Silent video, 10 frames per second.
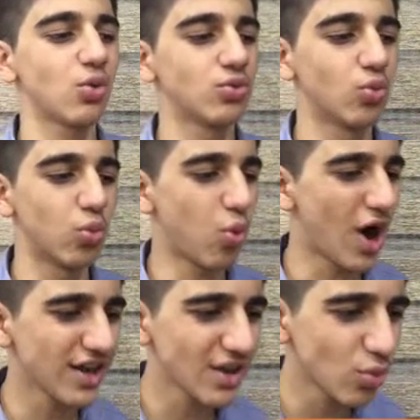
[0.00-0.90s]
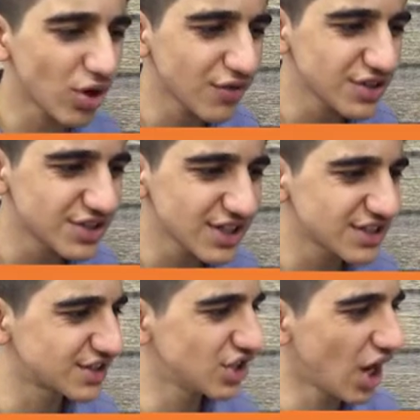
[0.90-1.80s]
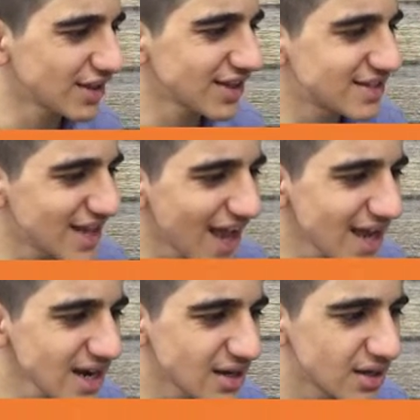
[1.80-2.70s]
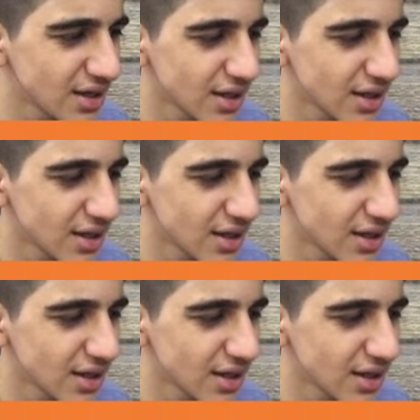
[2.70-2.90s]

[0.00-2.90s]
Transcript: why then 1/6, not the 10?